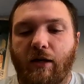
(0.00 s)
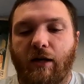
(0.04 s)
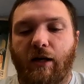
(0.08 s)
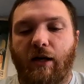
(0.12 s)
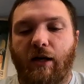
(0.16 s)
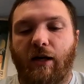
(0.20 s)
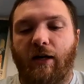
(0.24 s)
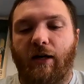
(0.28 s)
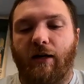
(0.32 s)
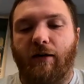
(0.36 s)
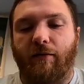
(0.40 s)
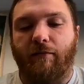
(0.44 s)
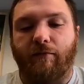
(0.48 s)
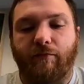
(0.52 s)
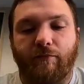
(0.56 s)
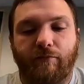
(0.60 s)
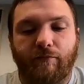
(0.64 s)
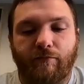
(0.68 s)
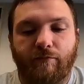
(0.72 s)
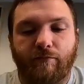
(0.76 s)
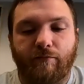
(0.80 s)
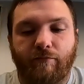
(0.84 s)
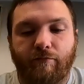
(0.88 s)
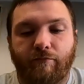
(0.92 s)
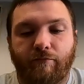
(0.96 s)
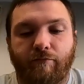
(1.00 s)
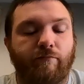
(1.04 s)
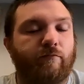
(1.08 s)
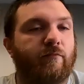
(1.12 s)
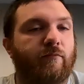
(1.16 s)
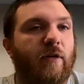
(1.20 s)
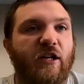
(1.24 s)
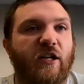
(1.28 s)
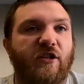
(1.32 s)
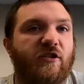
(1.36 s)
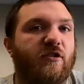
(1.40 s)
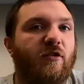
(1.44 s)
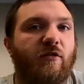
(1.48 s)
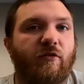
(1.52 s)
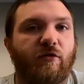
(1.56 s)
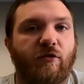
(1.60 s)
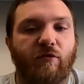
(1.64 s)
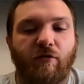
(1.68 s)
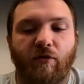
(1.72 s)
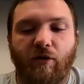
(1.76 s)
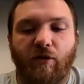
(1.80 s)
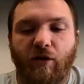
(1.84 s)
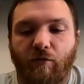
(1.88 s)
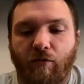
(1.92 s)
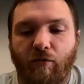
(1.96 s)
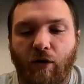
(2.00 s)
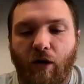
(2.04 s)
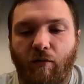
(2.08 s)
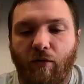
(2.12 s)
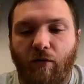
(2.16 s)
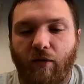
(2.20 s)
I just don't do really well